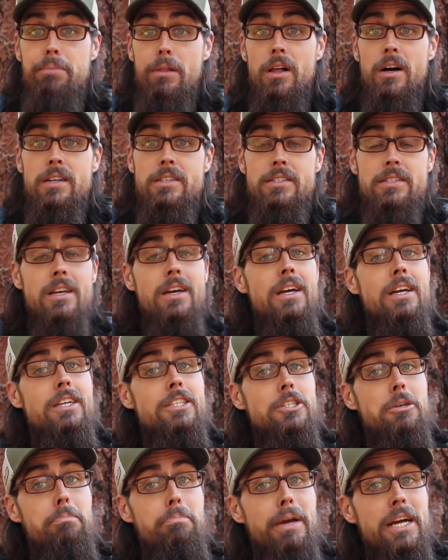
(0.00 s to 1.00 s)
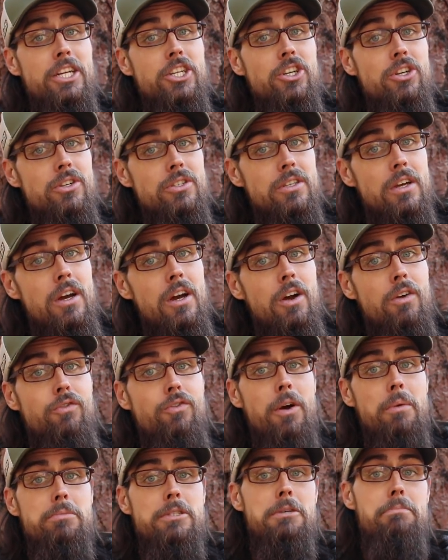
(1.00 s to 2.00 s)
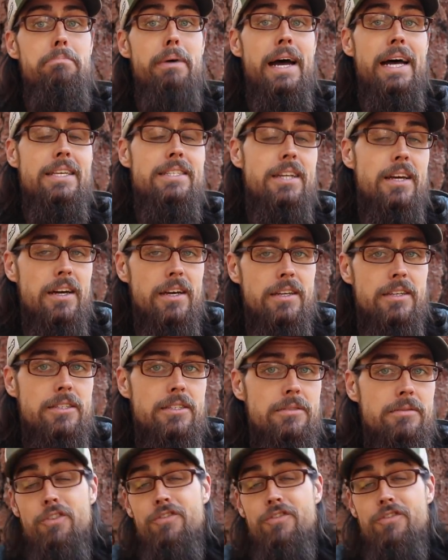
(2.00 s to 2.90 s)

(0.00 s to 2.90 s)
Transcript: plus some pictures from some past hikes.